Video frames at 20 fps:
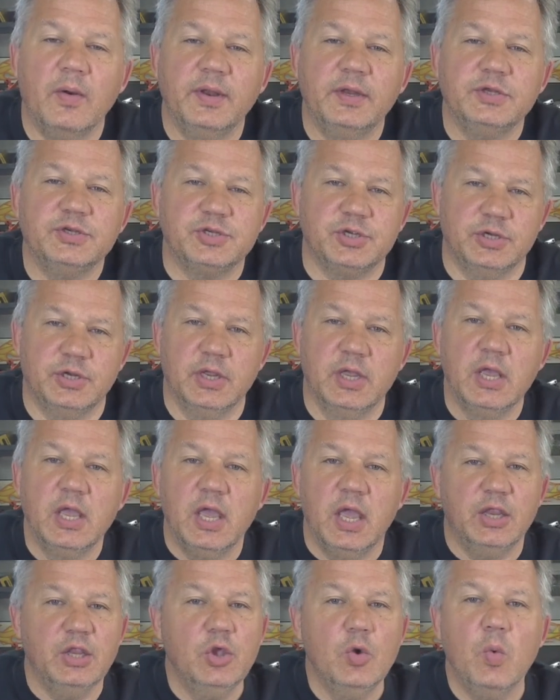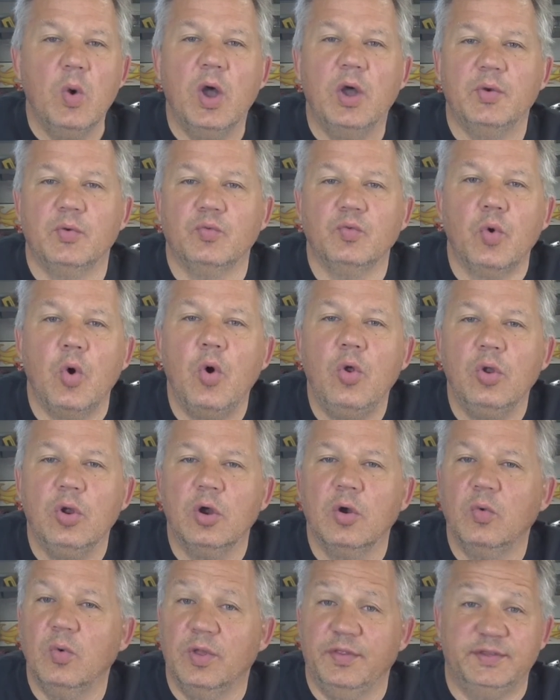engine, and you want
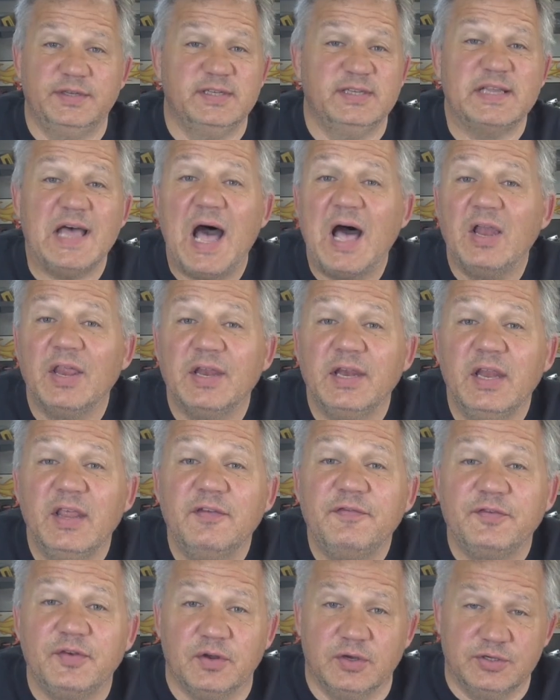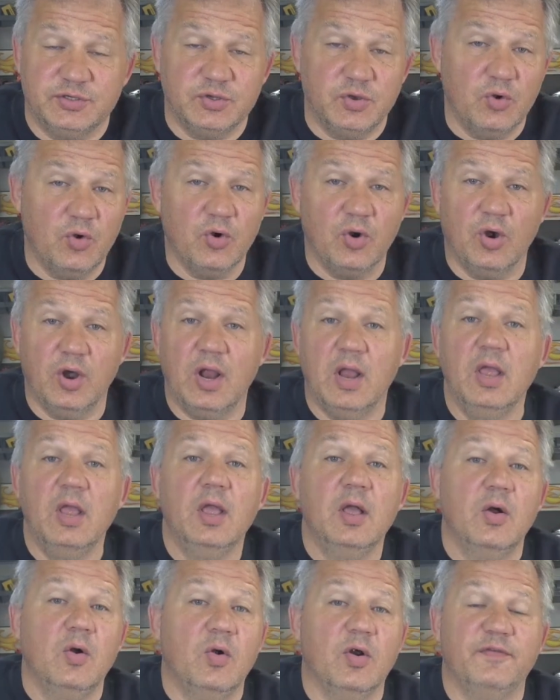roller with solid lifters or
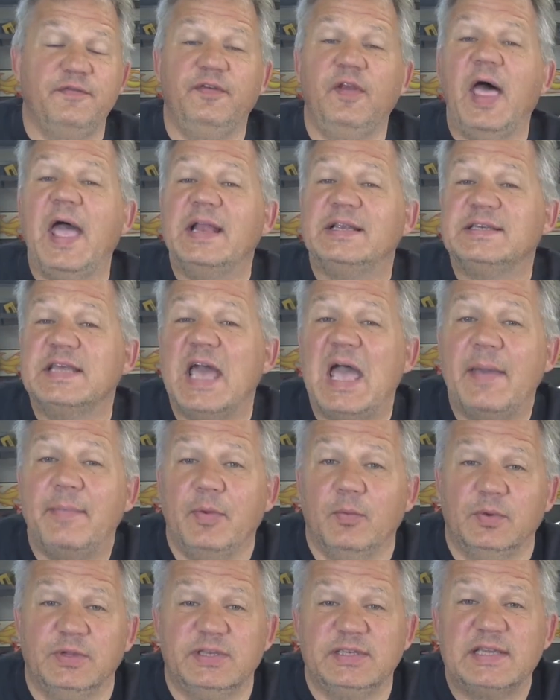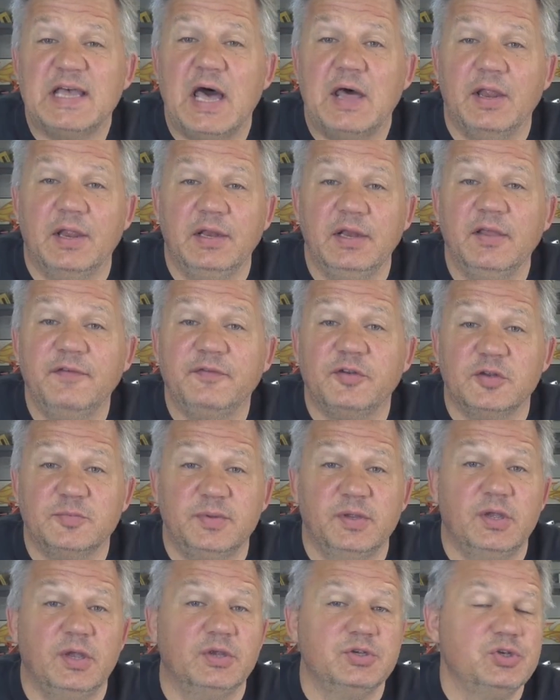flat tappet with solid lifters
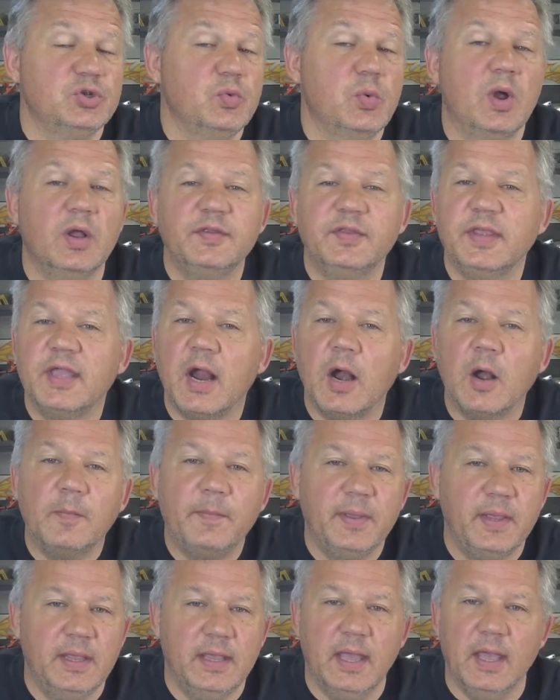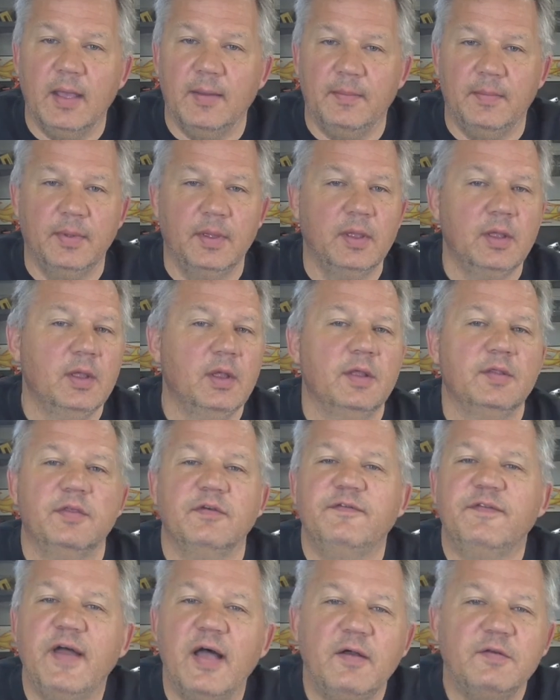because you want the RPM,
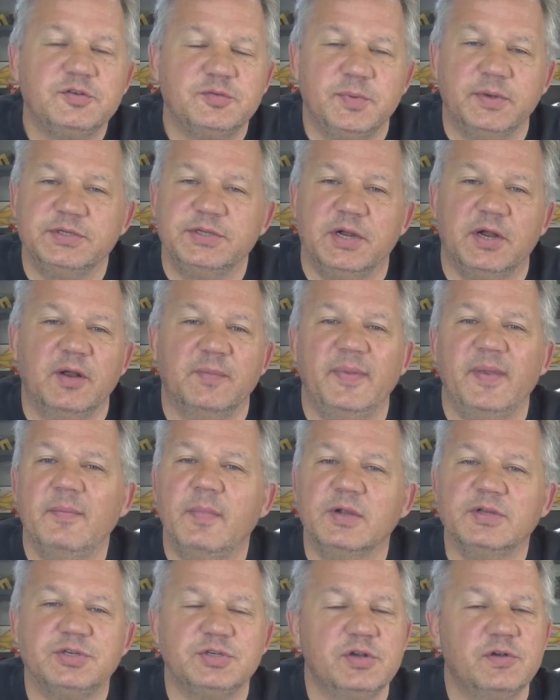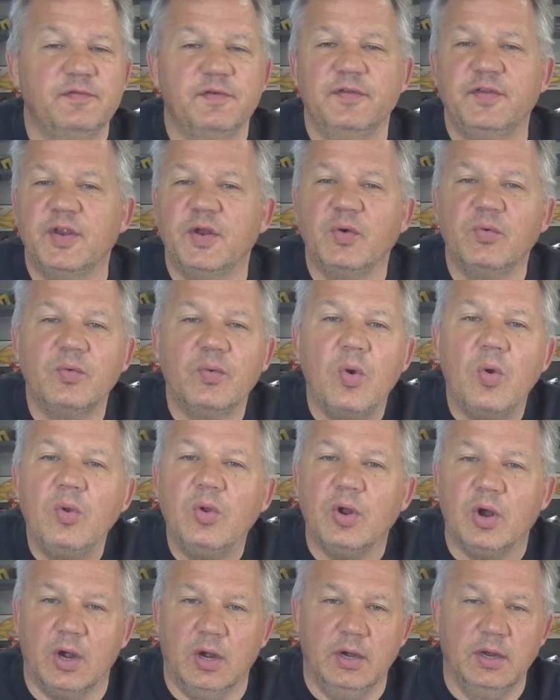the valve springs are going to be much different than a
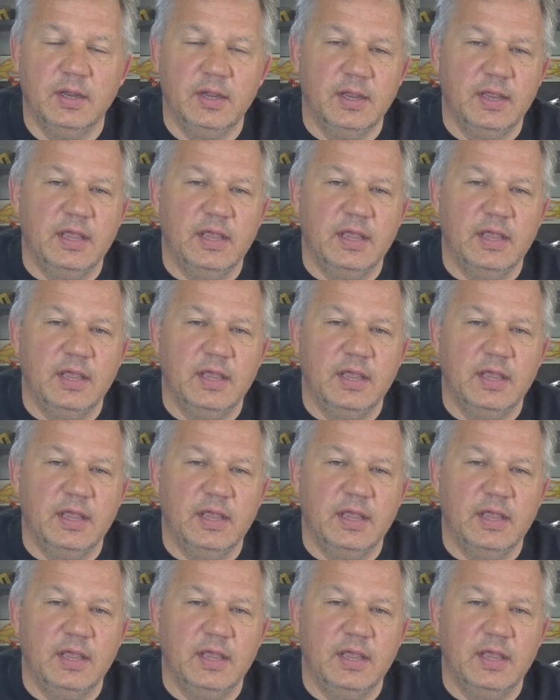roller.